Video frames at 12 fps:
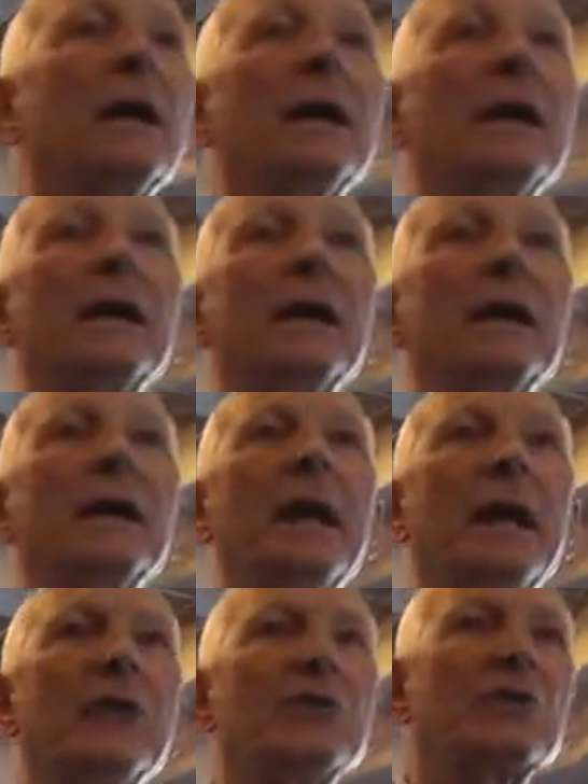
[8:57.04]
and
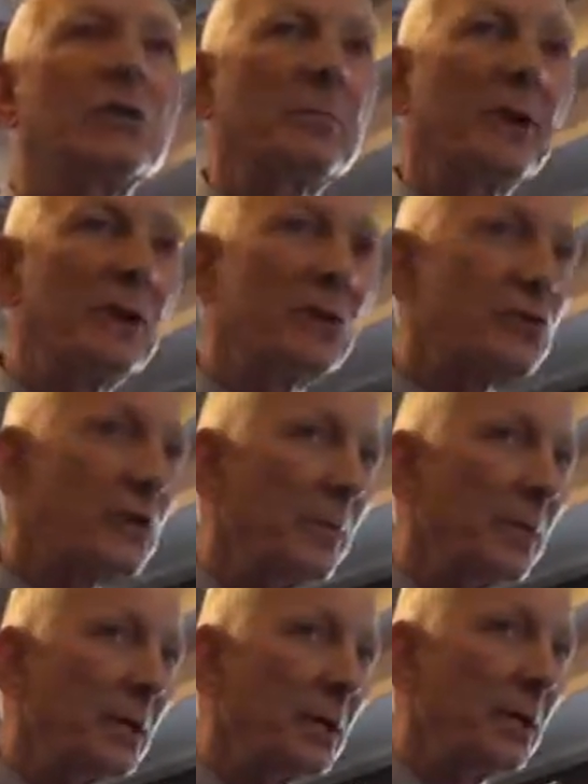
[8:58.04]
how it should be
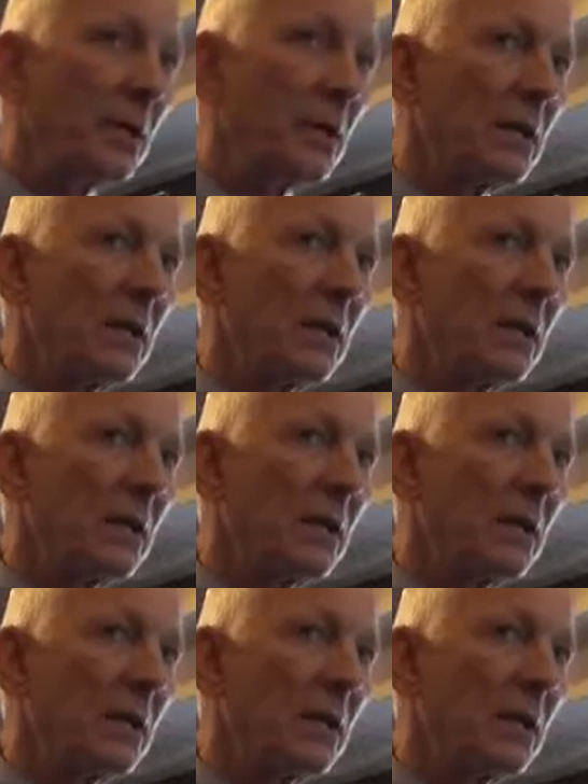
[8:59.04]
distributed.